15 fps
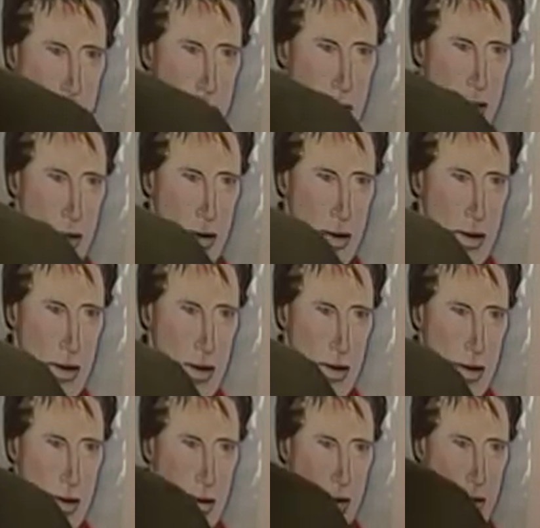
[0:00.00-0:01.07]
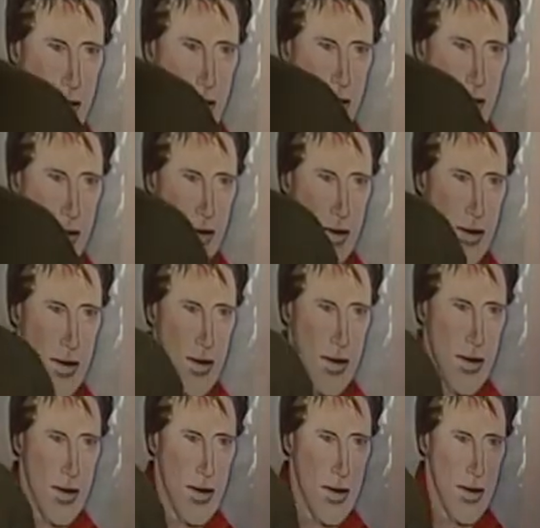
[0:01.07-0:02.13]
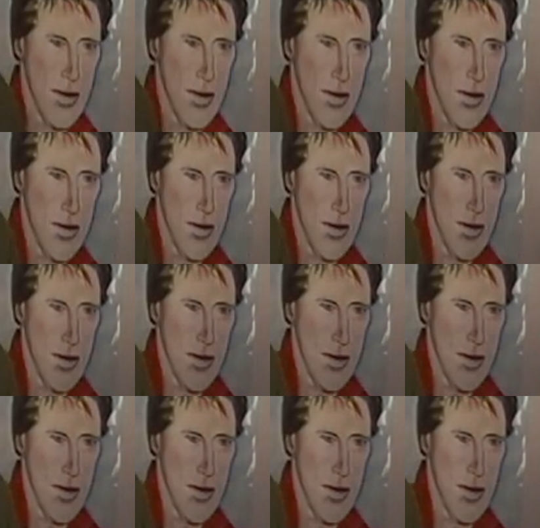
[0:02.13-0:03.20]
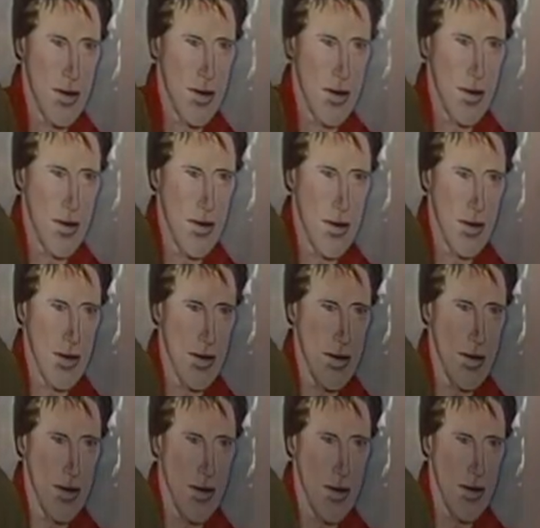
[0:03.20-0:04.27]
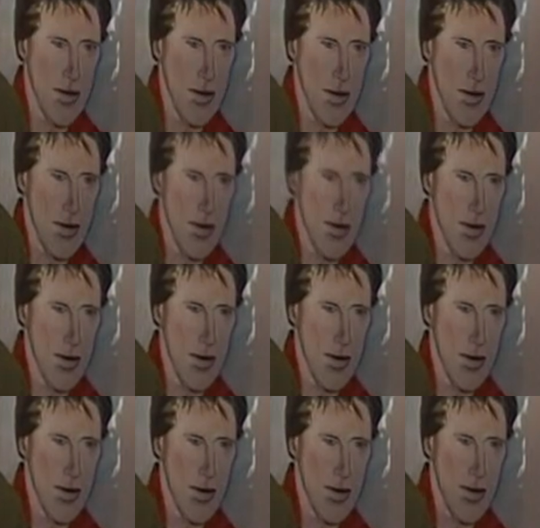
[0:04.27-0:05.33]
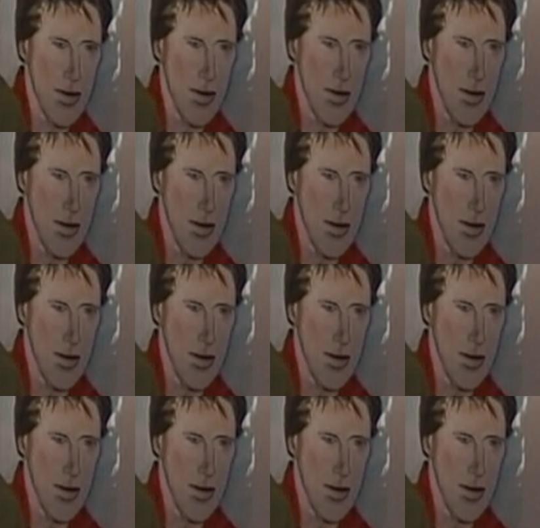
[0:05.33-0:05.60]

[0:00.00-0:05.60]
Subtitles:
(not speaking)